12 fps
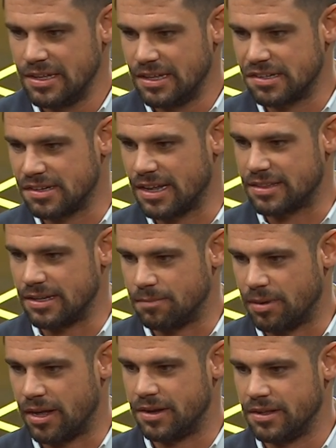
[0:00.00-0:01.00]
is
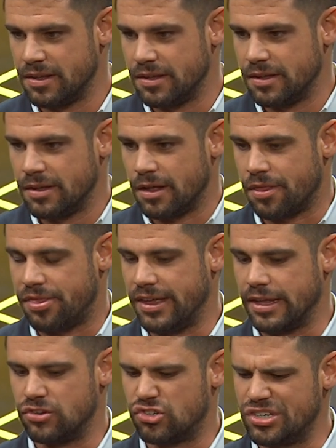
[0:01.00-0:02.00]
nothing but a
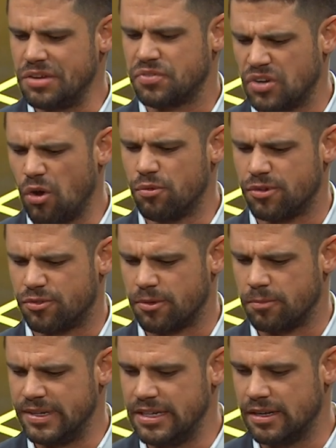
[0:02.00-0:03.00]
thing and shift over
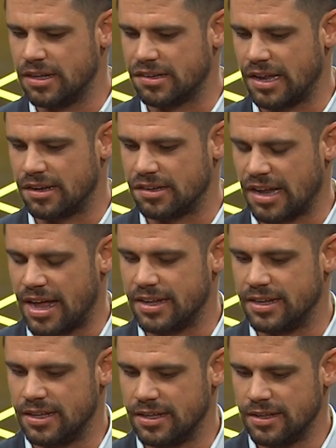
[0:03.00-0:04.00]
from needless
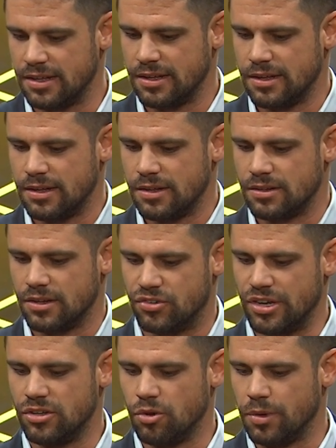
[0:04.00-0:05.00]
anxiety to
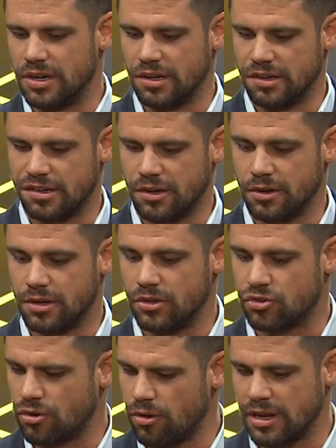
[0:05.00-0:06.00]
genuine concern,
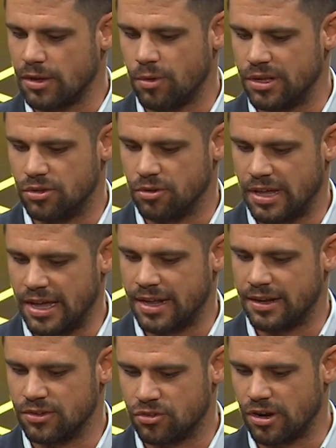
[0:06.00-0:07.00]
controlling what you
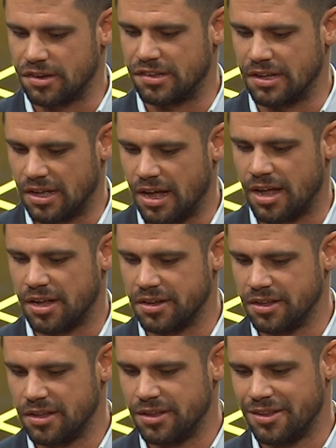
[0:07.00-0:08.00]
can and trusting God
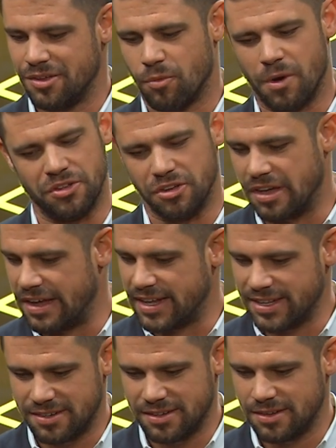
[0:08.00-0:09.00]
where you
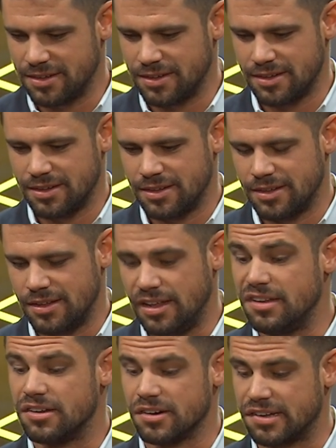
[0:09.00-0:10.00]
can't.
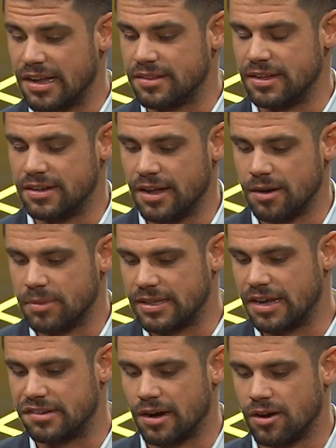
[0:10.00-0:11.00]
Easier said than done, but
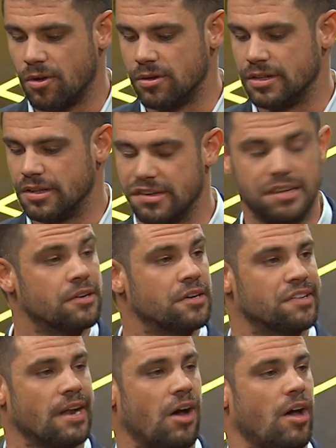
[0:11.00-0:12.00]
that's our goal in this
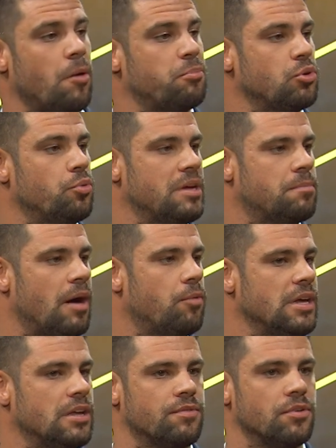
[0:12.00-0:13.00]
series. And I'll help you week by
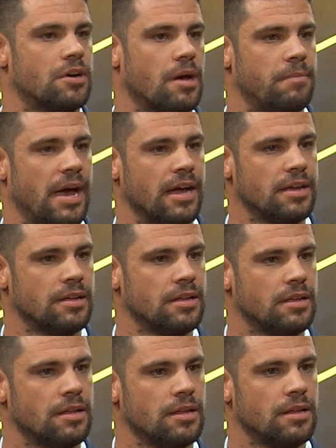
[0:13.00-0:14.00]
week if you'll come back.
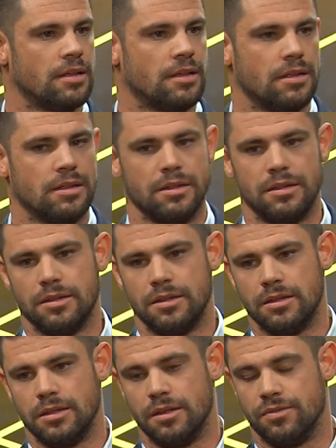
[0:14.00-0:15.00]

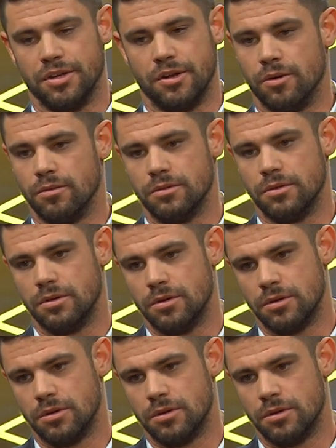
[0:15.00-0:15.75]
If you don't,